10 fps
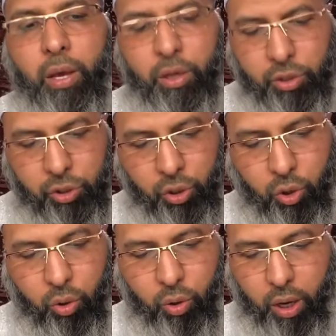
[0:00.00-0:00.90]

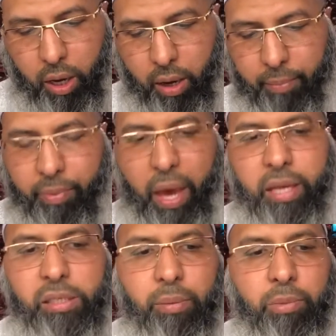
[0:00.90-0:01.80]
So that
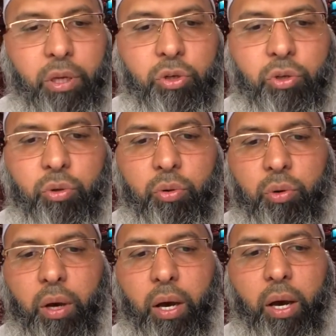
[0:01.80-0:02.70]
is something to
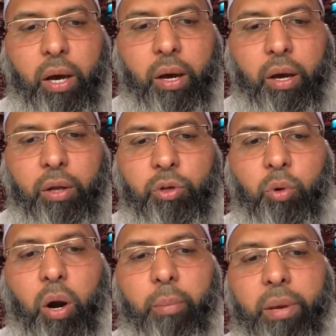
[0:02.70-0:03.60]
do
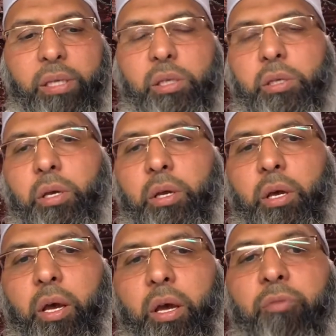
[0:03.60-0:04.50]
our best
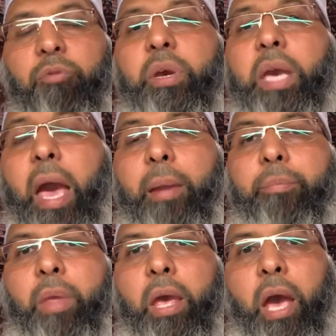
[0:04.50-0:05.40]
if we can.
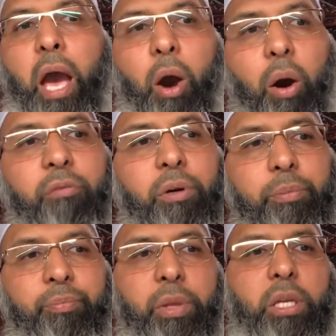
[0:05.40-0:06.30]
However,
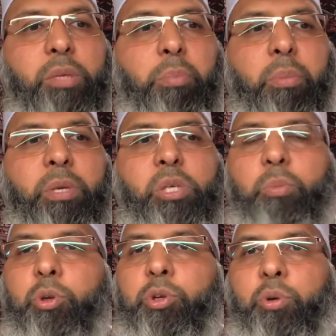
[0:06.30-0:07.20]
it is
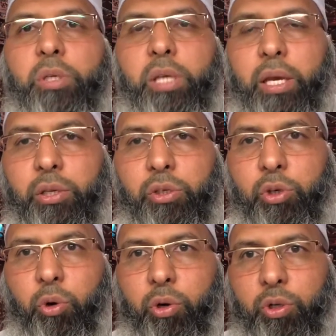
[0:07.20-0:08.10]
permissible to recite
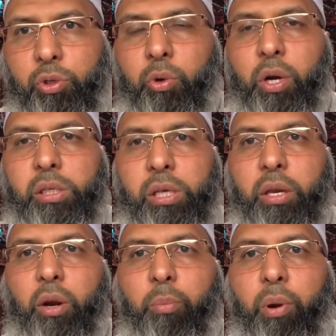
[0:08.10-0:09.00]
shorter surahs in
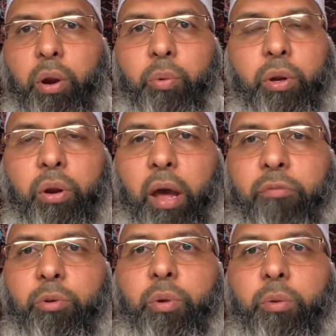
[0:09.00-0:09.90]
our prayer. We don't have
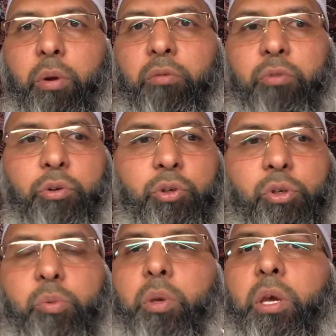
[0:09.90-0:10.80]
to read one full
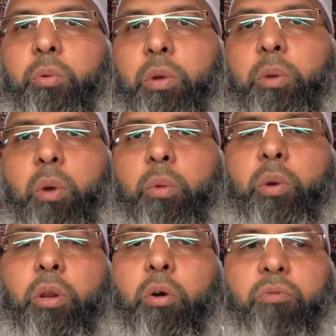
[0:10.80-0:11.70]
juz. We can read what we
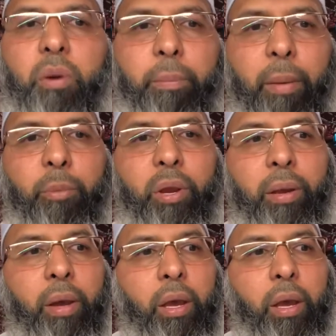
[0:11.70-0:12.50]
know from memory.